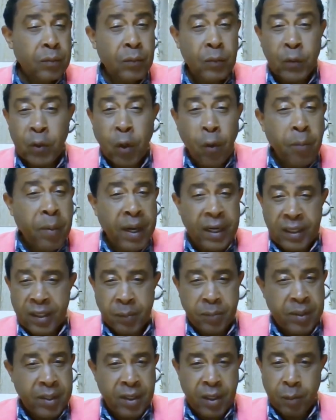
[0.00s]
Nobody's
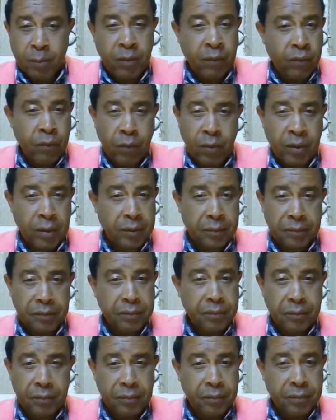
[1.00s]
been there before.
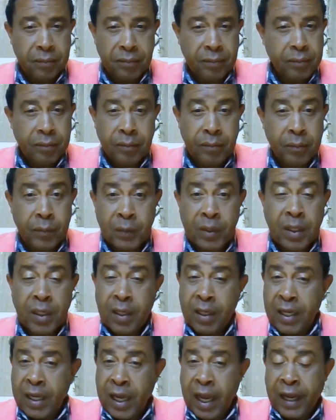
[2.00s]

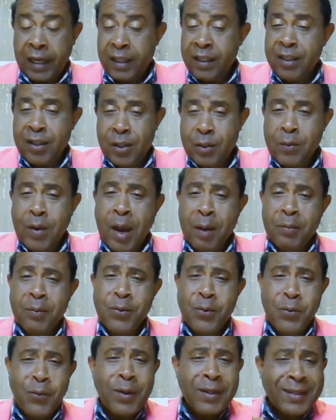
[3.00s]
And I can describe
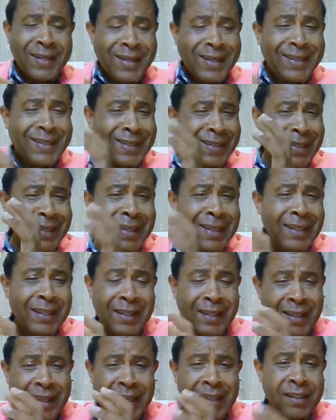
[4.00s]
to you what they see and the
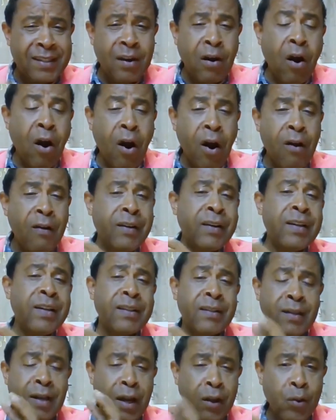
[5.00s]
things there are in
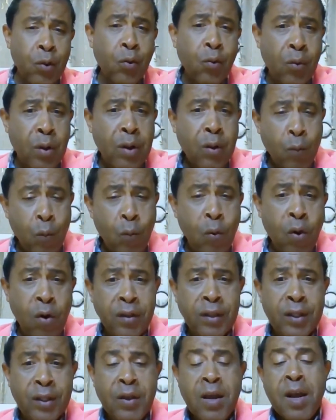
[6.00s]
this other
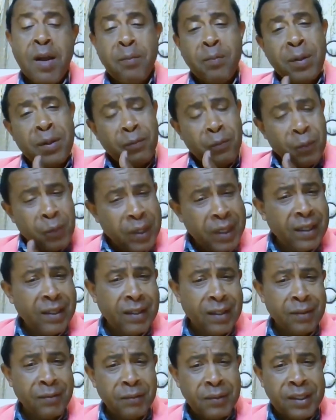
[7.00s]
world, but read
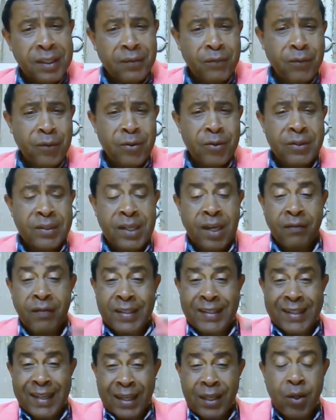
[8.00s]
it for yourself.
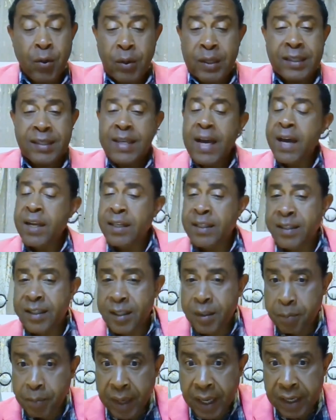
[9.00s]
It's not in
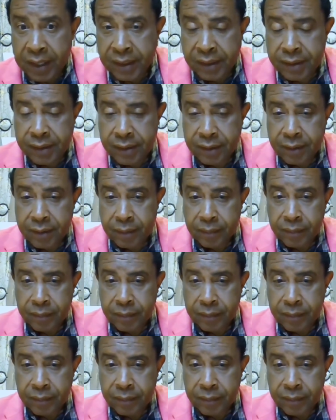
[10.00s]
space.